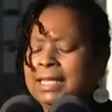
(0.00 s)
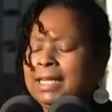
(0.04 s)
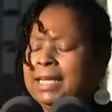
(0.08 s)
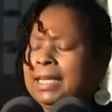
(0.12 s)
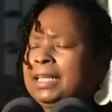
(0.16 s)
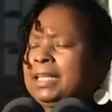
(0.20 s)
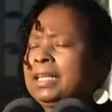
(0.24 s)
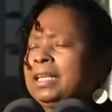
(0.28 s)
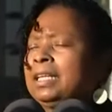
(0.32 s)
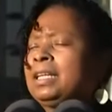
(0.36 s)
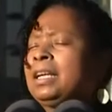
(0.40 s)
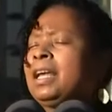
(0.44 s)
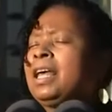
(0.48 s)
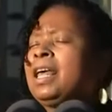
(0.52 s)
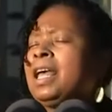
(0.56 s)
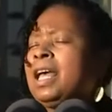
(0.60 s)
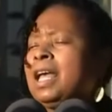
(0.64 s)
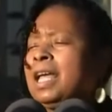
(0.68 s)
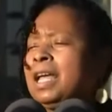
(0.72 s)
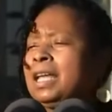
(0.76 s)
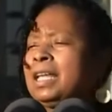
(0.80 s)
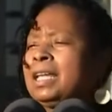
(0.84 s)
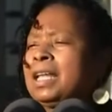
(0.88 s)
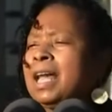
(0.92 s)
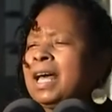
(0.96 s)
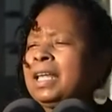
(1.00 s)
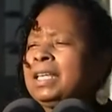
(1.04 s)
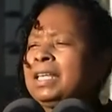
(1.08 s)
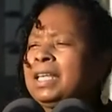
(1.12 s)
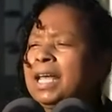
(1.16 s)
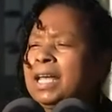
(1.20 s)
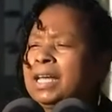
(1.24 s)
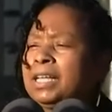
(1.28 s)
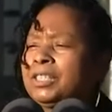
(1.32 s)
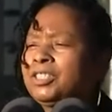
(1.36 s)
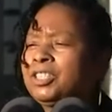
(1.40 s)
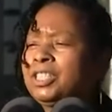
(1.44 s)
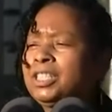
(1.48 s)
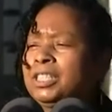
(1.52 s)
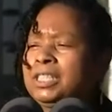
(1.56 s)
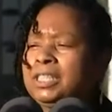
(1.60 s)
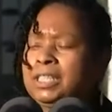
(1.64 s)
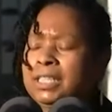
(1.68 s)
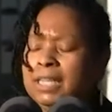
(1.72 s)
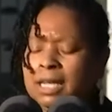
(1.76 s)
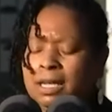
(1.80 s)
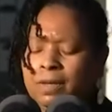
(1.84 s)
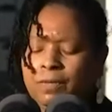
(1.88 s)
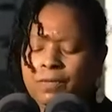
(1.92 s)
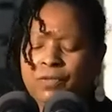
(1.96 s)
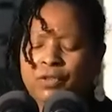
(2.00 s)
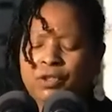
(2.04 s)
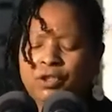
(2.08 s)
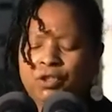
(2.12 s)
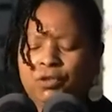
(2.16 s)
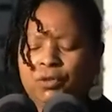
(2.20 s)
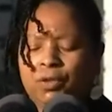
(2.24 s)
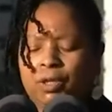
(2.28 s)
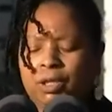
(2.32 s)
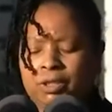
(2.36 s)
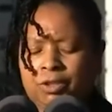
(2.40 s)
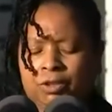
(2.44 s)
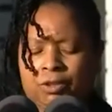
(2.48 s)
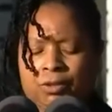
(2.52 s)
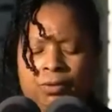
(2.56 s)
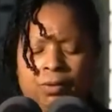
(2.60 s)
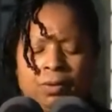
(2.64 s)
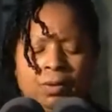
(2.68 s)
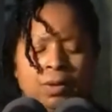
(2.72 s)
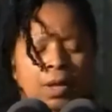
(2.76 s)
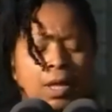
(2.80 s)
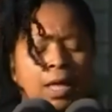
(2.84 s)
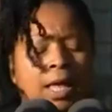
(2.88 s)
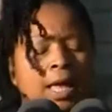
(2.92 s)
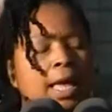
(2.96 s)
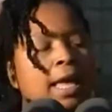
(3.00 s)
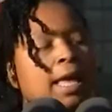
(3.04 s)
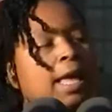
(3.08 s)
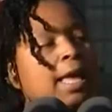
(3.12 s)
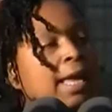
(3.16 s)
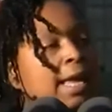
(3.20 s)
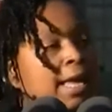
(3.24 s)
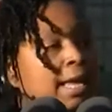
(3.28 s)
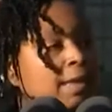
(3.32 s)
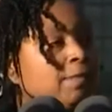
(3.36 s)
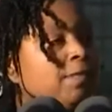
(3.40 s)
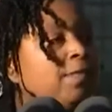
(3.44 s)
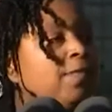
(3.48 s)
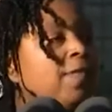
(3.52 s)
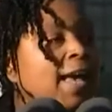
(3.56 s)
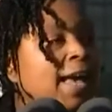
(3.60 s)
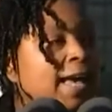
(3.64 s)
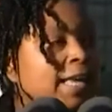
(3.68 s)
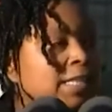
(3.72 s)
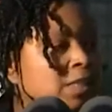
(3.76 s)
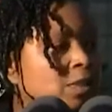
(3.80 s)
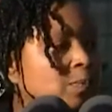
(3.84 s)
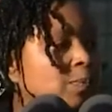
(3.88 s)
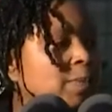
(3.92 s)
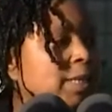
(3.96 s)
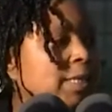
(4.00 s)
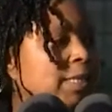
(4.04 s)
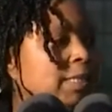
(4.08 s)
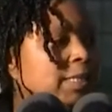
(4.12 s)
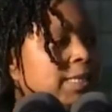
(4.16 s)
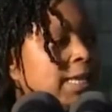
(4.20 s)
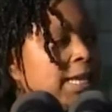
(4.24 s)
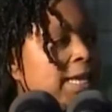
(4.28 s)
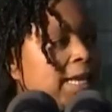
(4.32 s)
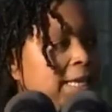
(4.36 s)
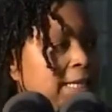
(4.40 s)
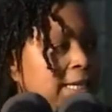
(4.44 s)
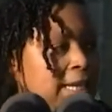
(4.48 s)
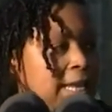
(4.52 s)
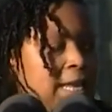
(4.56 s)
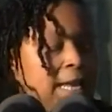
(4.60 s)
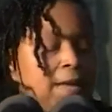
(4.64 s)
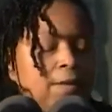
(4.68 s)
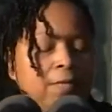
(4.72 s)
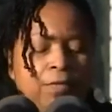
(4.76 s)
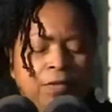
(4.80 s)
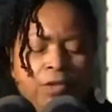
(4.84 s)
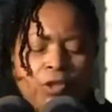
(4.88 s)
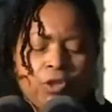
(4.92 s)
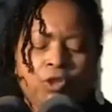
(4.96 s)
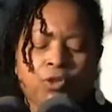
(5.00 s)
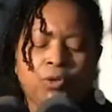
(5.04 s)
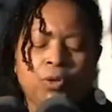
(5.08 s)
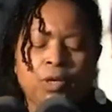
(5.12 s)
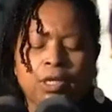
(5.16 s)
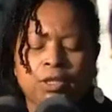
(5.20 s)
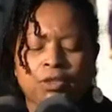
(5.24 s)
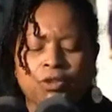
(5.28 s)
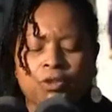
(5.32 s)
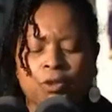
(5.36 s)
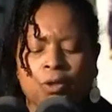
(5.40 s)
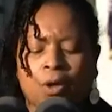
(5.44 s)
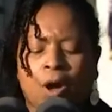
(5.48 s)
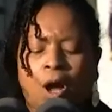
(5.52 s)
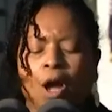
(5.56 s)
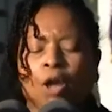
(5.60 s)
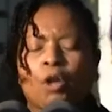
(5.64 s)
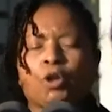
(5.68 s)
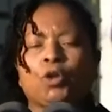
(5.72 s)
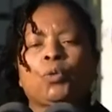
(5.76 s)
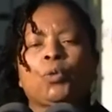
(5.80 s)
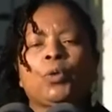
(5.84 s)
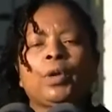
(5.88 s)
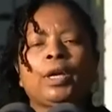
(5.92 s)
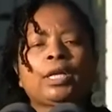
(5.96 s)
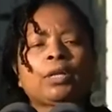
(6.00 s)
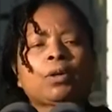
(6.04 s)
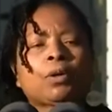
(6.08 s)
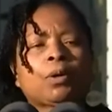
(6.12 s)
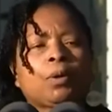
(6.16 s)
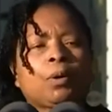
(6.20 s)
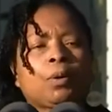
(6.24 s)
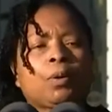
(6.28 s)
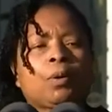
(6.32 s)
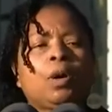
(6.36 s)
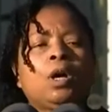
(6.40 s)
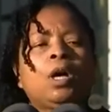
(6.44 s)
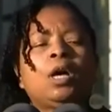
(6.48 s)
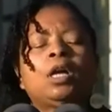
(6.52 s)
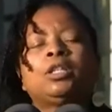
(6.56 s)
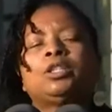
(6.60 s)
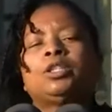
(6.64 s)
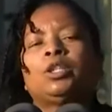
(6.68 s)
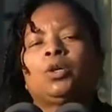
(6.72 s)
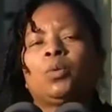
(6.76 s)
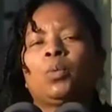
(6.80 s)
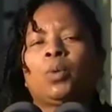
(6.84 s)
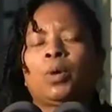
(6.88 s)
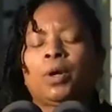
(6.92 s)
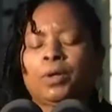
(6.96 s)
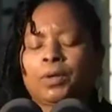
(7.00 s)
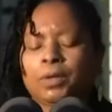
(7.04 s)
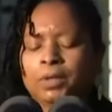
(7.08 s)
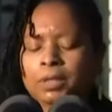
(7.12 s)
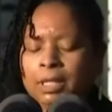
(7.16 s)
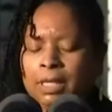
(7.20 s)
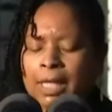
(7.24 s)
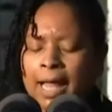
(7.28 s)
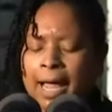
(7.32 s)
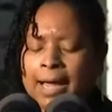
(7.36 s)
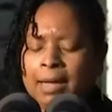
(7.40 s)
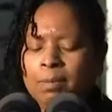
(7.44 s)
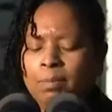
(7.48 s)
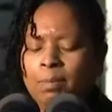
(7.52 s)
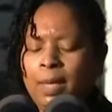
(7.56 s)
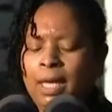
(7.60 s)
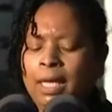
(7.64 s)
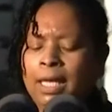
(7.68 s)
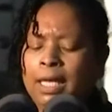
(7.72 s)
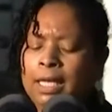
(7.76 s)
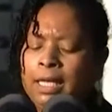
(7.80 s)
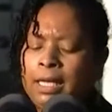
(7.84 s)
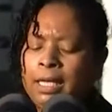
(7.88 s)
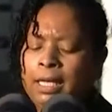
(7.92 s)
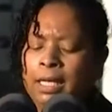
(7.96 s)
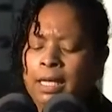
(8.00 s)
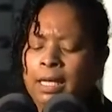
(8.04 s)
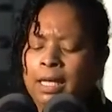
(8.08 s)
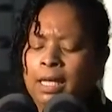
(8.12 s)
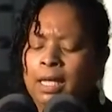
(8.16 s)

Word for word: needed in our nation's infrastructure. Investments in infrastructure are critical to workers like me,